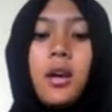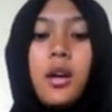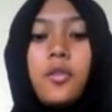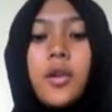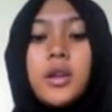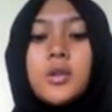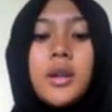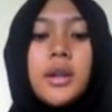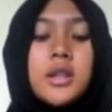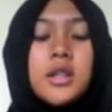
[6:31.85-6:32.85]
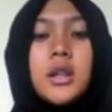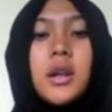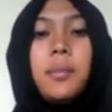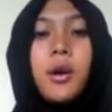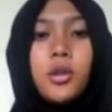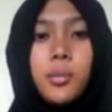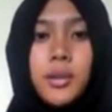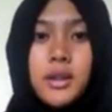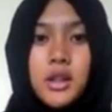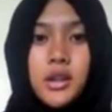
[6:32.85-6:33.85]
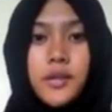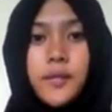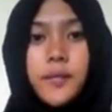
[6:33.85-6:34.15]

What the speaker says: of explanation about the picture.